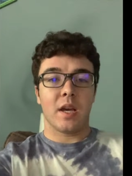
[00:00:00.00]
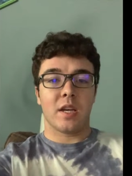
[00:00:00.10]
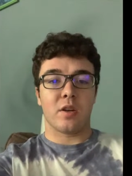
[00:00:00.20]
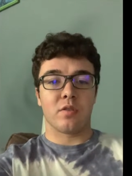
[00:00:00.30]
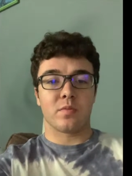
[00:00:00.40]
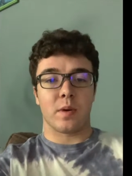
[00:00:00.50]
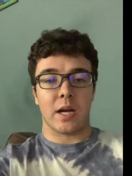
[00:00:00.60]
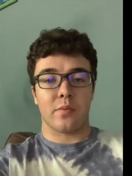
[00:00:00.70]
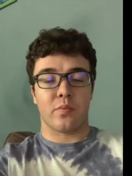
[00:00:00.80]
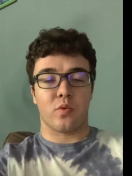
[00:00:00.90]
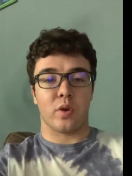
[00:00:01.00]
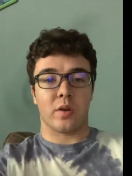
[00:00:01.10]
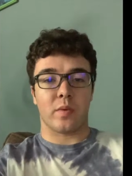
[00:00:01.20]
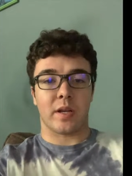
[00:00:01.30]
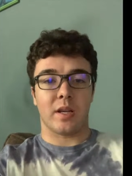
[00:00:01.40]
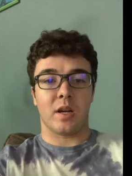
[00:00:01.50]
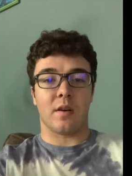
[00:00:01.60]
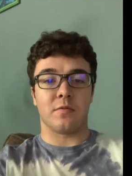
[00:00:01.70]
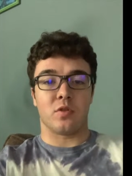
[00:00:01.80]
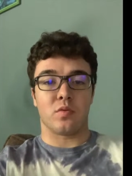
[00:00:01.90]
Here's my quick ranking
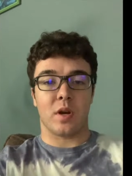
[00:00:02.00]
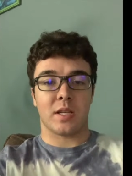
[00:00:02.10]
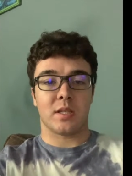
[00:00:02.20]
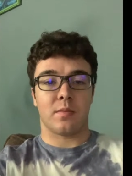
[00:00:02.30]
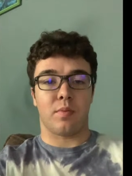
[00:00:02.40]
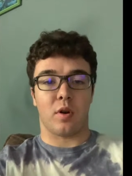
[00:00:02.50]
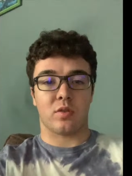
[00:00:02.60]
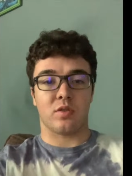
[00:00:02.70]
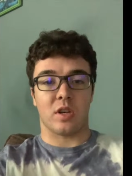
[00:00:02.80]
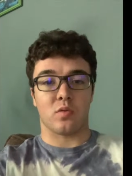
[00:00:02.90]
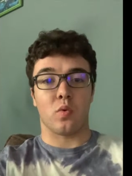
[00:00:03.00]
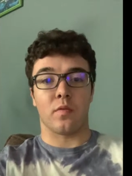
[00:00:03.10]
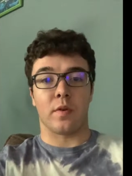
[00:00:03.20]
of the Jurassic Park slash World